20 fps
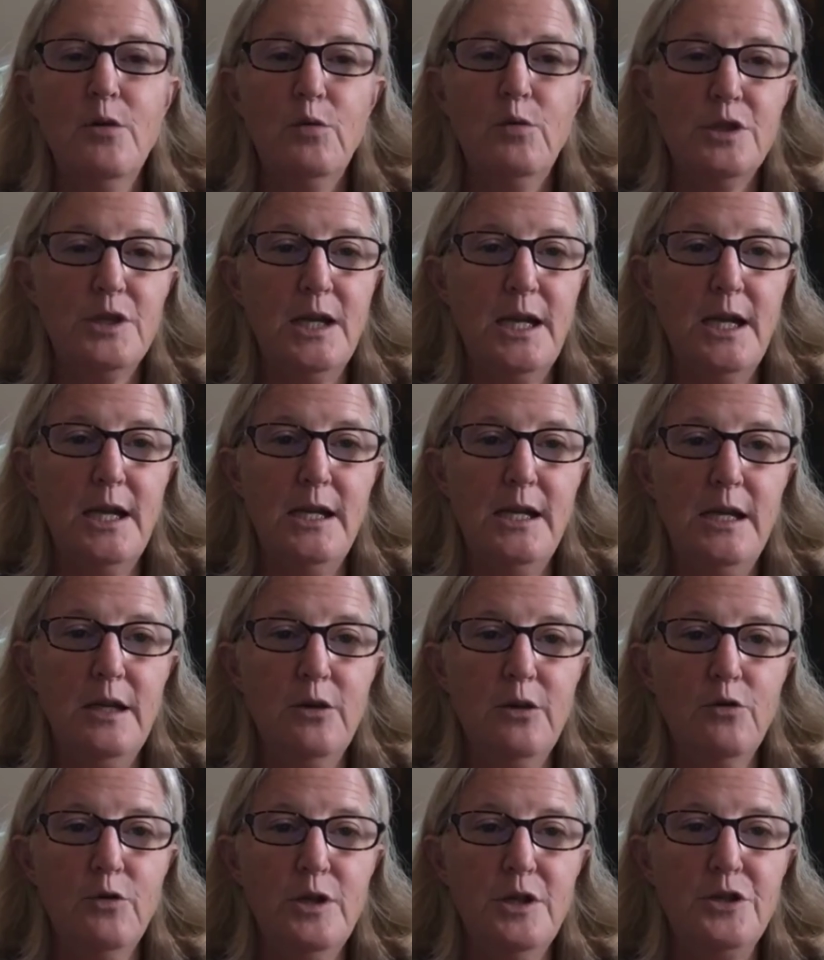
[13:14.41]
which can
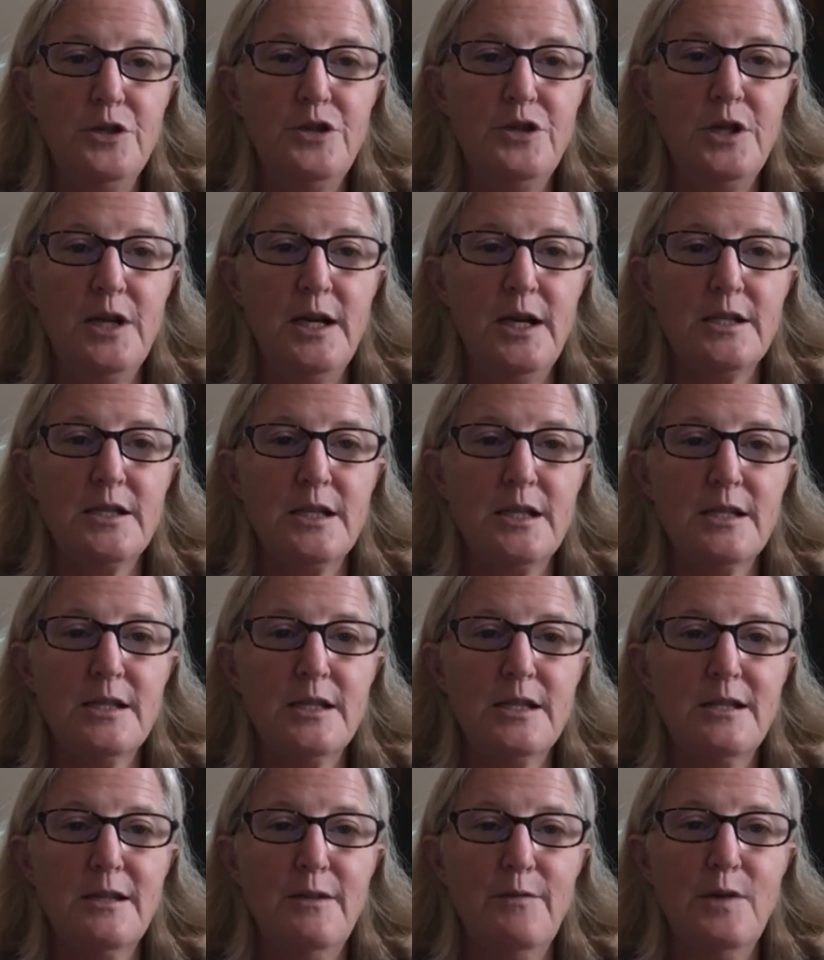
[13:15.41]
increase GI
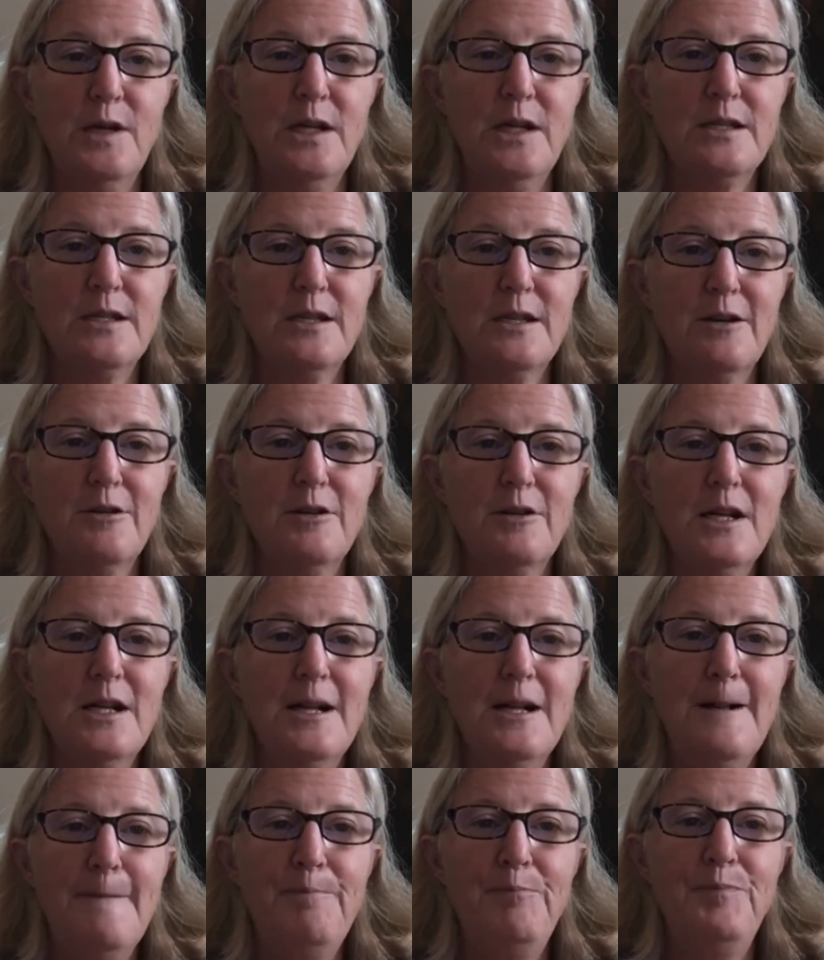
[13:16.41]
sensitivity. So,
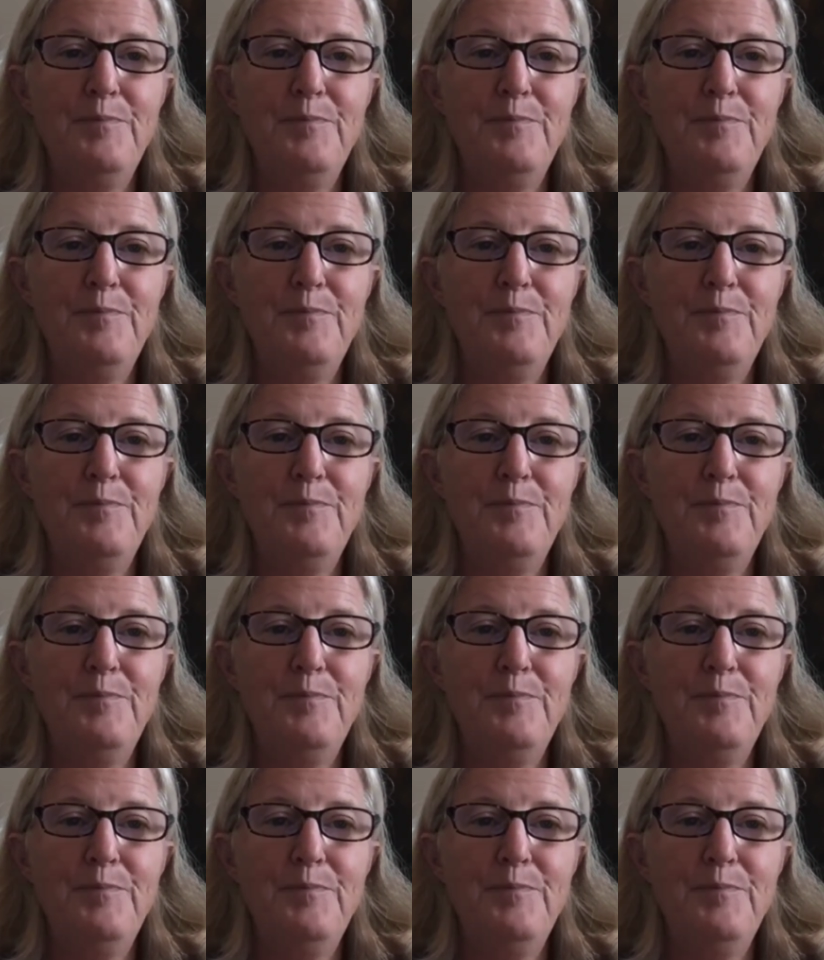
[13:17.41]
